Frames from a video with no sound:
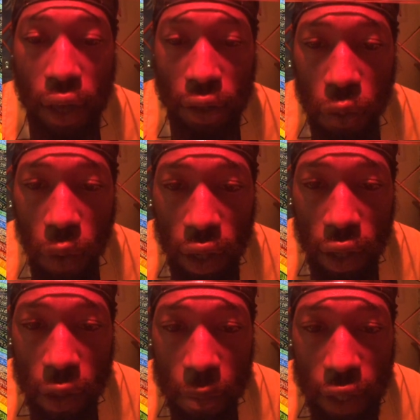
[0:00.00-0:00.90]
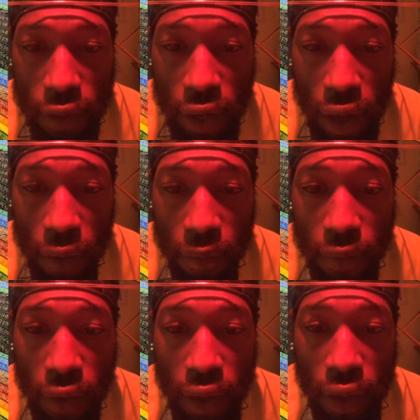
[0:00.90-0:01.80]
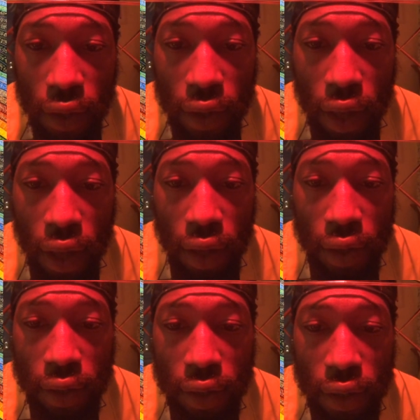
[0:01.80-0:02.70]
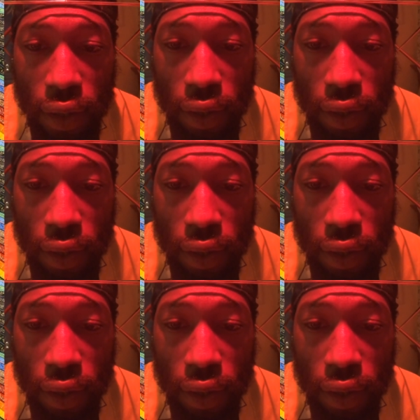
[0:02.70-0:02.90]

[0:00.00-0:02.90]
as well in the meantime. And